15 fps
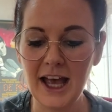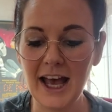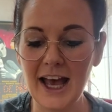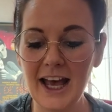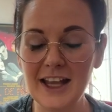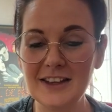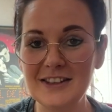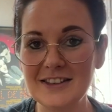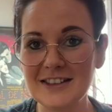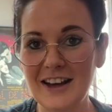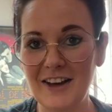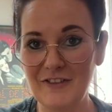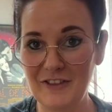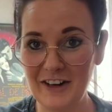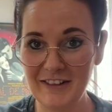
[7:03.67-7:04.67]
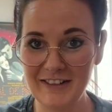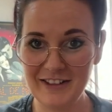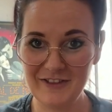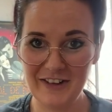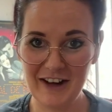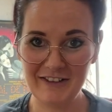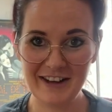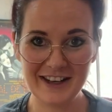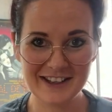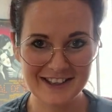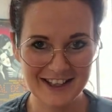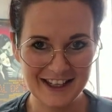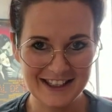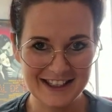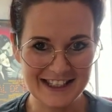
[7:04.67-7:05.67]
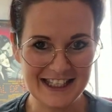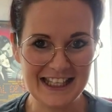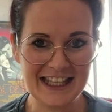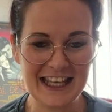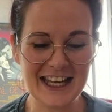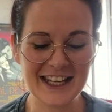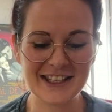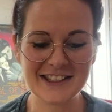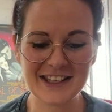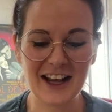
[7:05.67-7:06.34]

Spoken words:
And I'm very excited to see this.